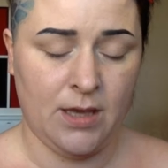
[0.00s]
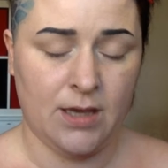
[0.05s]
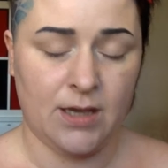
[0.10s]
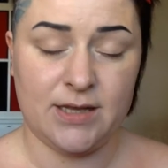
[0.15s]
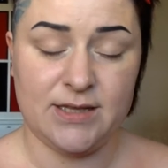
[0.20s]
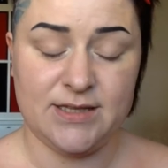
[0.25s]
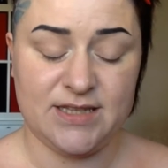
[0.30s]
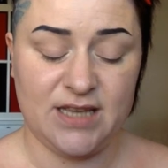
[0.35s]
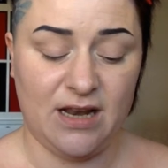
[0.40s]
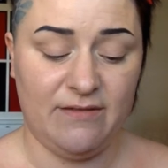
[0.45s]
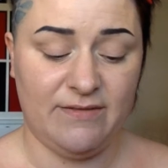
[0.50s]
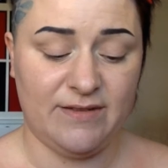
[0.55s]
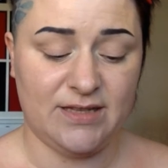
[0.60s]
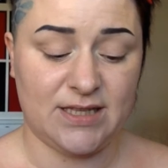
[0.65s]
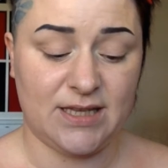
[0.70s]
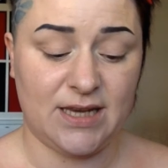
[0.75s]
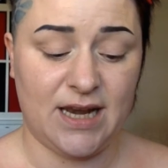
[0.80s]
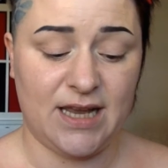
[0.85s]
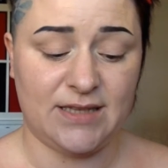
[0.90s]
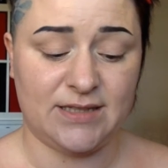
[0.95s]
concealer. It's
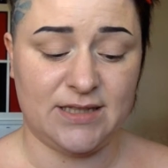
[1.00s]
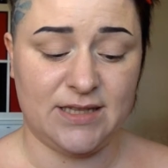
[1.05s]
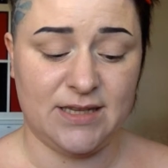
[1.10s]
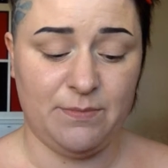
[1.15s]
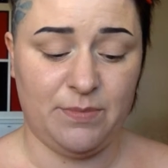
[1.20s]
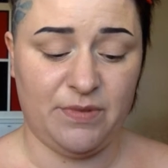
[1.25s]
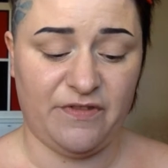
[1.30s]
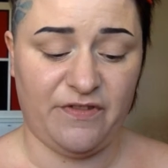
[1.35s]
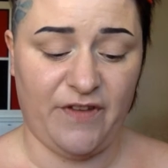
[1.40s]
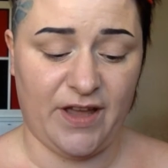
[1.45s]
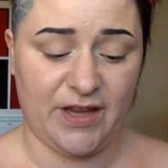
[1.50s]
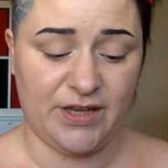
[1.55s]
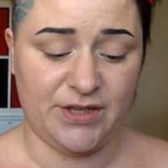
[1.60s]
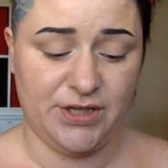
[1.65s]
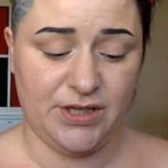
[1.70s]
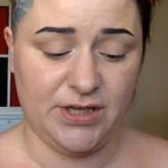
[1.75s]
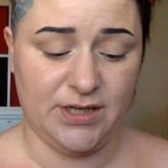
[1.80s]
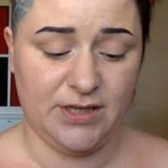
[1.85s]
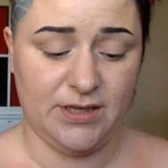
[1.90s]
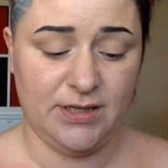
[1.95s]
the Last
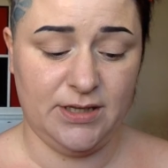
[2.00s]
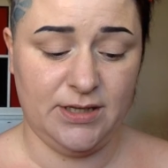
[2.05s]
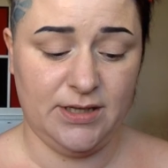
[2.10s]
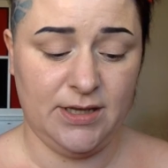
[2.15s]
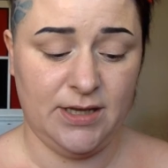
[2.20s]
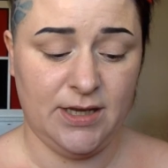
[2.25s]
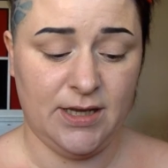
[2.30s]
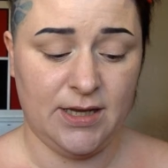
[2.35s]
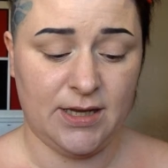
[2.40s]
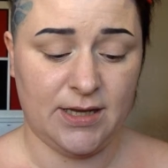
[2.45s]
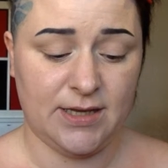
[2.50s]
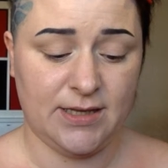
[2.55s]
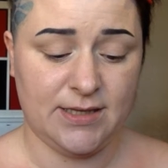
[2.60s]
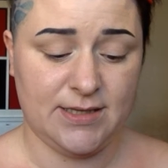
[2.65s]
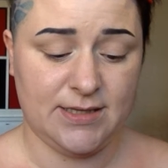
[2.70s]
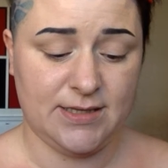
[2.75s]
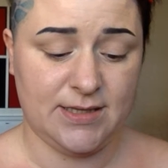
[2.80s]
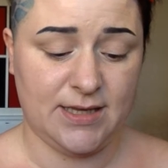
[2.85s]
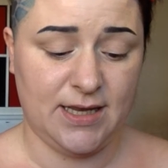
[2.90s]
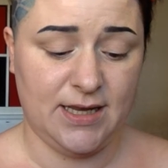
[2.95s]
Imperfection
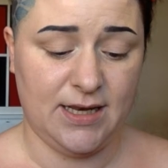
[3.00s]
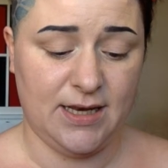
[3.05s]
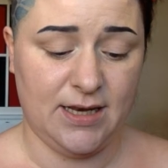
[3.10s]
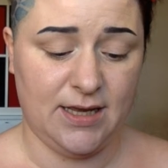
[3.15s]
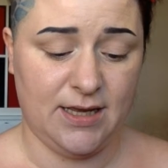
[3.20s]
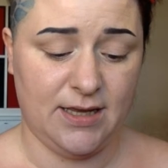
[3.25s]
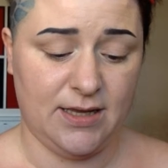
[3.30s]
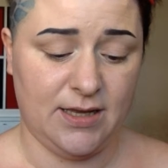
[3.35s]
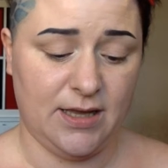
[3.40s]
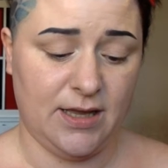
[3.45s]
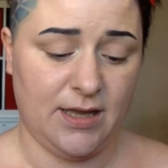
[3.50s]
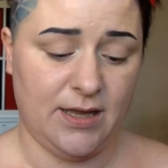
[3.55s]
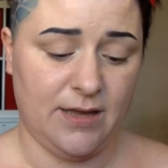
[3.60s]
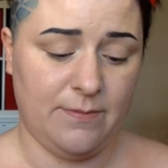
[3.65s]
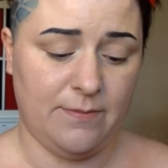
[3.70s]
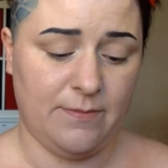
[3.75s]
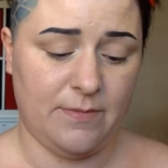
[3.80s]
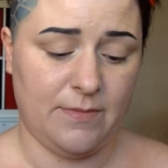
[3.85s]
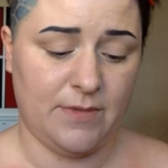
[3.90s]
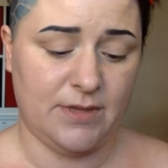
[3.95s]
concealer,
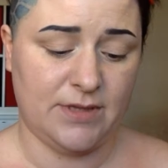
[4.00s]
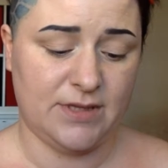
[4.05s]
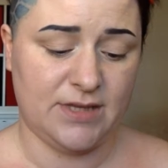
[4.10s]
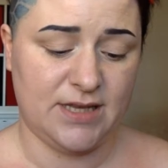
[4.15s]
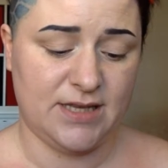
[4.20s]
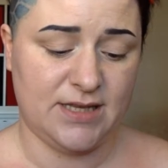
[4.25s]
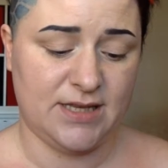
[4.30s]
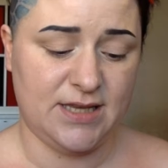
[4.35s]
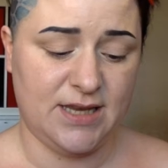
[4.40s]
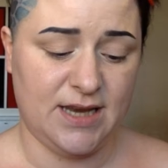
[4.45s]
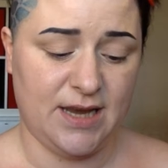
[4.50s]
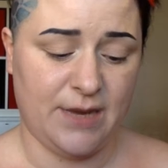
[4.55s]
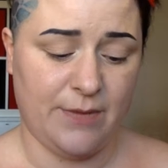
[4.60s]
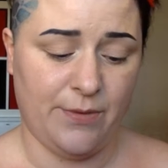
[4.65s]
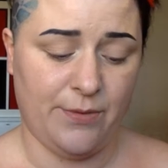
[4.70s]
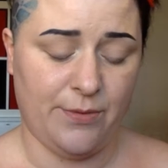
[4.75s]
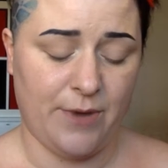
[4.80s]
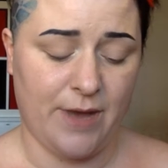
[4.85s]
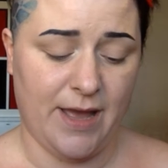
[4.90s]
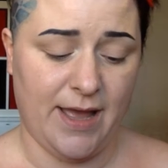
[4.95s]
16-hour
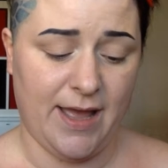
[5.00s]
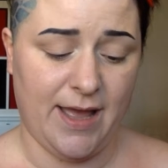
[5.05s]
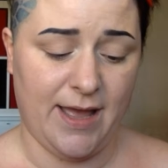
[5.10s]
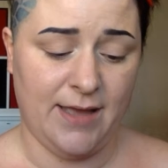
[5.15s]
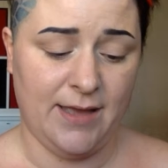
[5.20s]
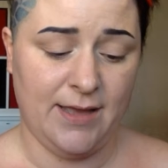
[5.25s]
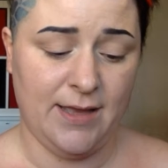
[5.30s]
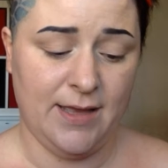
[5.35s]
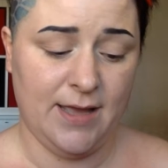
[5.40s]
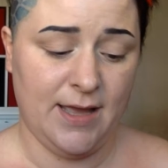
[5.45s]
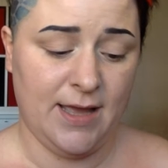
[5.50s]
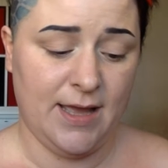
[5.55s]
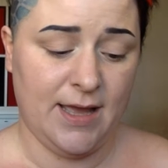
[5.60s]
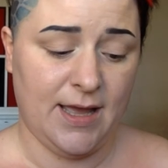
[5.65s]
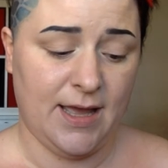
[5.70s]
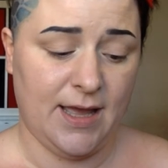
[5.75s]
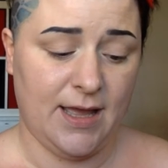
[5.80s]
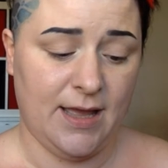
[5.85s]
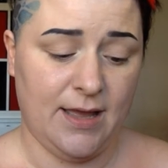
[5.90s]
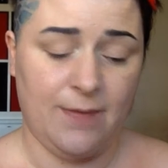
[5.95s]
wear,
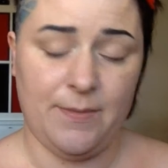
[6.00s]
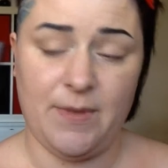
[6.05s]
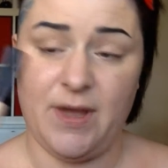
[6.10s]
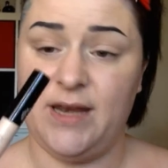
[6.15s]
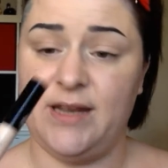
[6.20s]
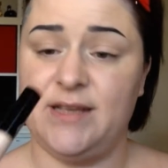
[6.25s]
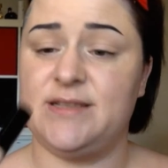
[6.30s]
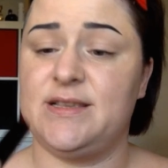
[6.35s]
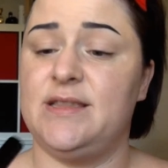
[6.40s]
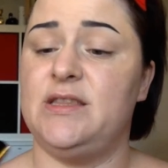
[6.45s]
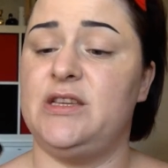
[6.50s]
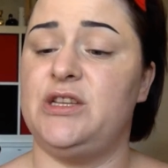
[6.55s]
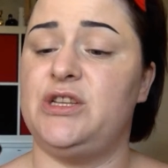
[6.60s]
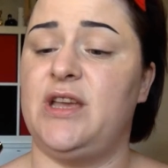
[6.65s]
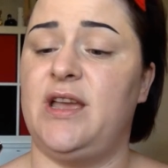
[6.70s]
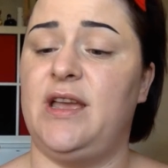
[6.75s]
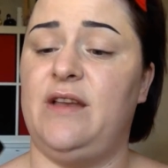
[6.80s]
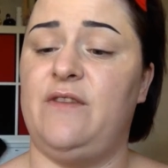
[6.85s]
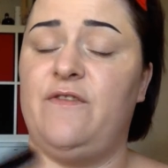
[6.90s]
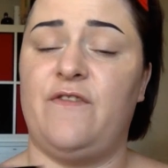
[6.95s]
and it's in the
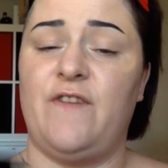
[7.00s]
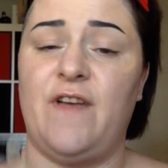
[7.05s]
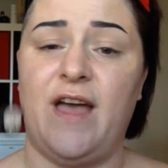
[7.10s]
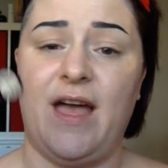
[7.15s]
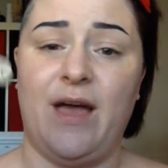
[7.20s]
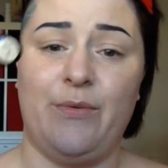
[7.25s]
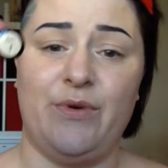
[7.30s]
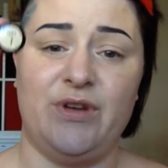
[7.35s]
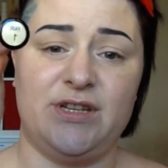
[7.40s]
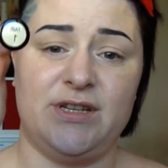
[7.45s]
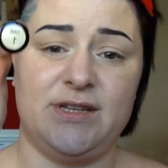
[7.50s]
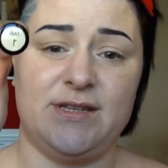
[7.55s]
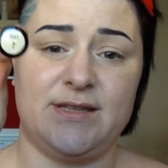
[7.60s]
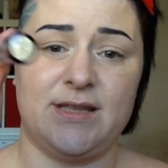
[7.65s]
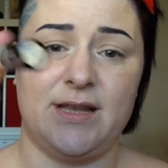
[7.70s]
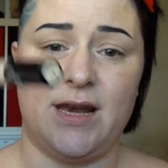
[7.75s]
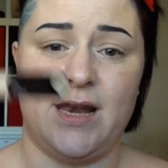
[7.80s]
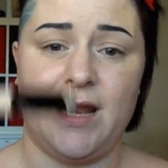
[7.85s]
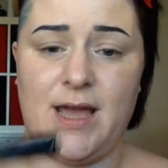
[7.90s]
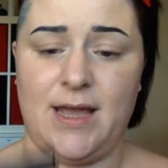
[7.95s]
shade Fair, which is
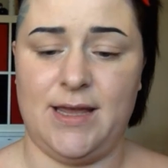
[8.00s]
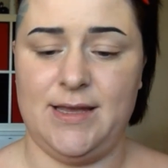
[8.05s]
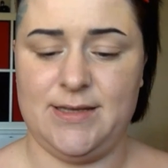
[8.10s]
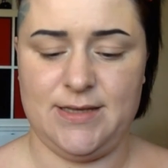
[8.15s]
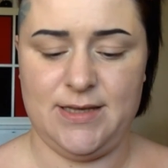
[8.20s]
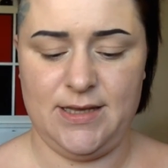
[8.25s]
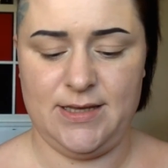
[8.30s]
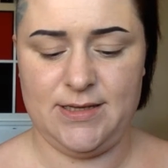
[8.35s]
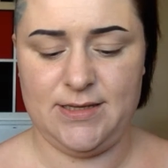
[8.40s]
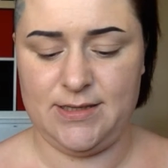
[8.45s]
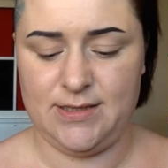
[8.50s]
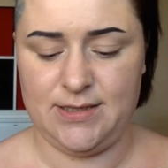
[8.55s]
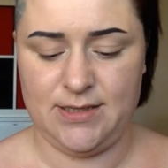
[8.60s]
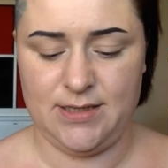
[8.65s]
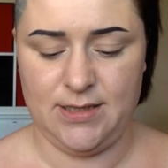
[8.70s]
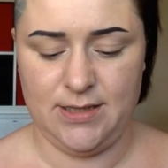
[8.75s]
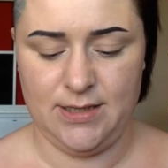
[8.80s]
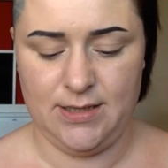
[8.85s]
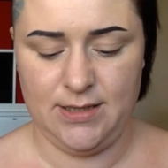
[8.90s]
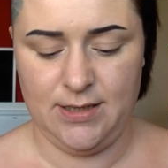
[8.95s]
the
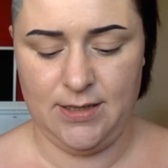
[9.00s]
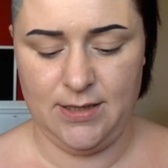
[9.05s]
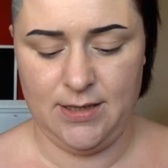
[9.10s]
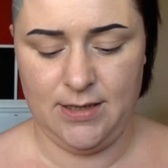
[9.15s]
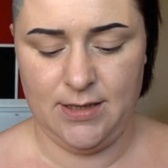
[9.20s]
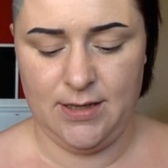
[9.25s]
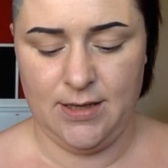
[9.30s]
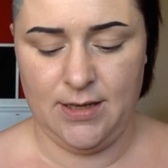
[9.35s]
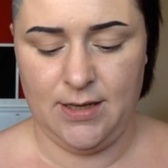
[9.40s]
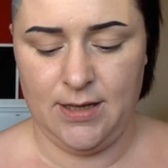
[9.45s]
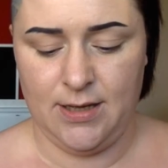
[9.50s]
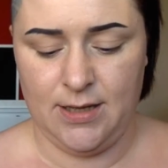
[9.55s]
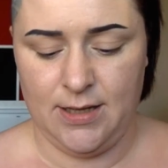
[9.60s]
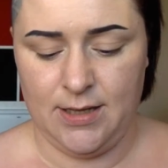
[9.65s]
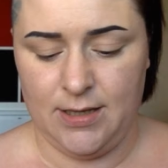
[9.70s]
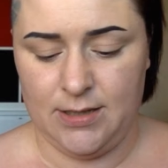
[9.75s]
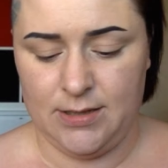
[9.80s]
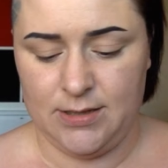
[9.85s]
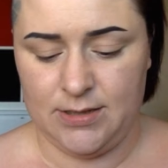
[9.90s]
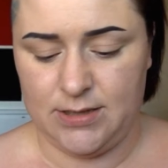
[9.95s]
lightest.
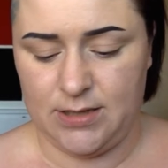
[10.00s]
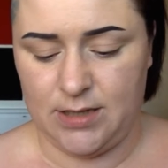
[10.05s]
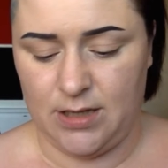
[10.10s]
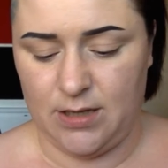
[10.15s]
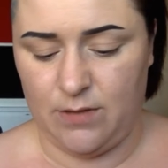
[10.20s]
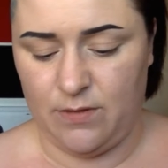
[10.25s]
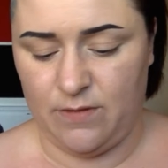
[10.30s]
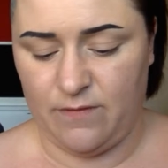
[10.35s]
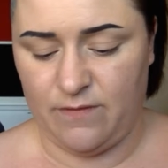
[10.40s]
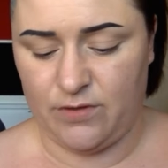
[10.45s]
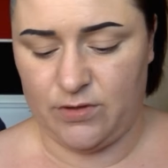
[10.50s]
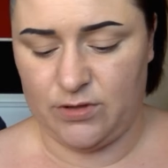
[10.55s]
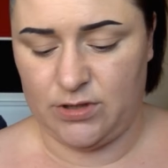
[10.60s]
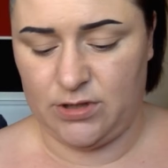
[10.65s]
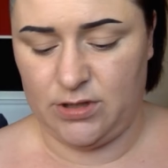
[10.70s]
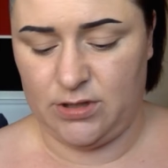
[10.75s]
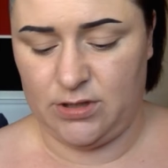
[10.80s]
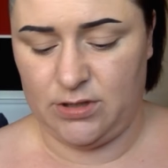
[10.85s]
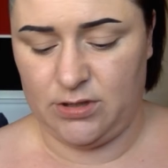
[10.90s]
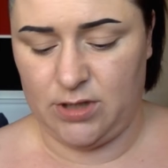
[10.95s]
So I've got
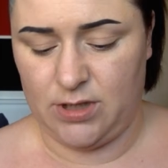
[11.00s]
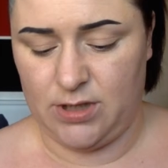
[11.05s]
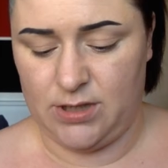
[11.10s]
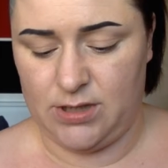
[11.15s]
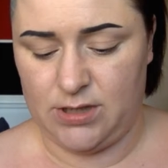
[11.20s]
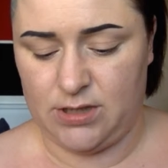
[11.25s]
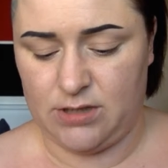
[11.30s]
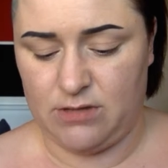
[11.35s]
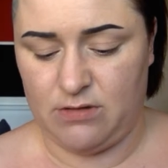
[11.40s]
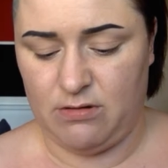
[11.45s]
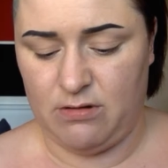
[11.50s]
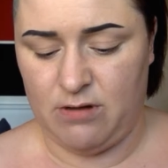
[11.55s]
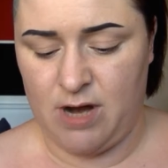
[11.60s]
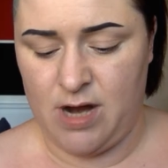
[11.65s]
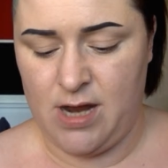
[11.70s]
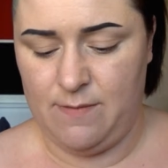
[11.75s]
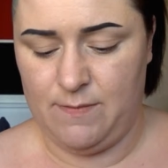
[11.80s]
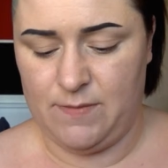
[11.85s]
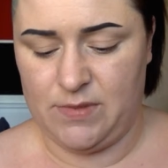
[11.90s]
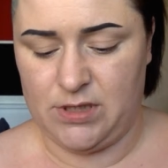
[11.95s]
to try and
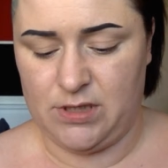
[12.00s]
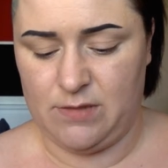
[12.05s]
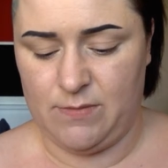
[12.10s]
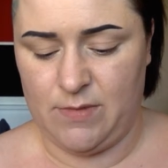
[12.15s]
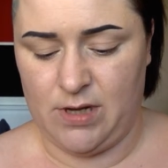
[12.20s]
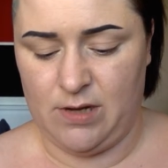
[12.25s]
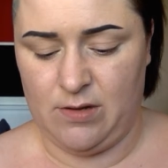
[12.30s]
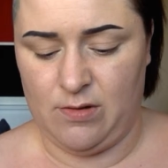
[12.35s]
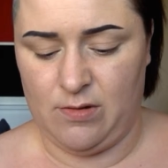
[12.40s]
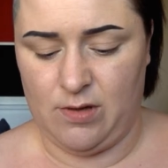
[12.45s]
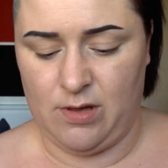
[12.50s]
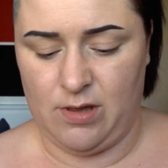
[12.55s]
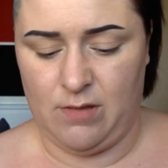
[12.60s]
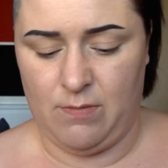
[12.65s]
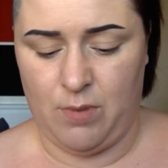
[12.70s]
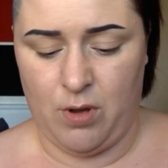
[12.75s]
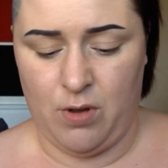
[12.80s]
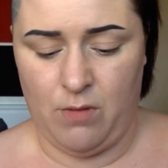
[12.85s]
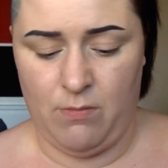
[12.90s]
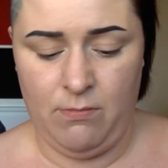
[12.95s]
scrape some out of the
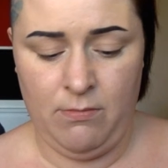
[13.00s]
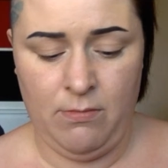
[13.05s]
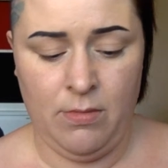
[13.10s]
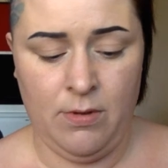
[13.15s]
bottom,